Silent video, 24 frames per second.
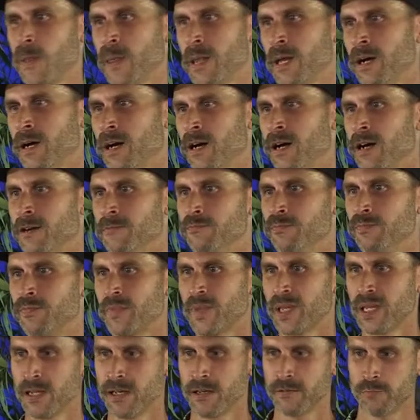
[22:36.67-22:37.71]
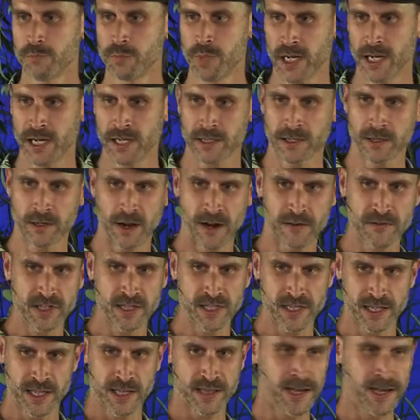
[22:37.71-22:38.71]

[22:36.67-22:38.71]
Um, but you know, obviously,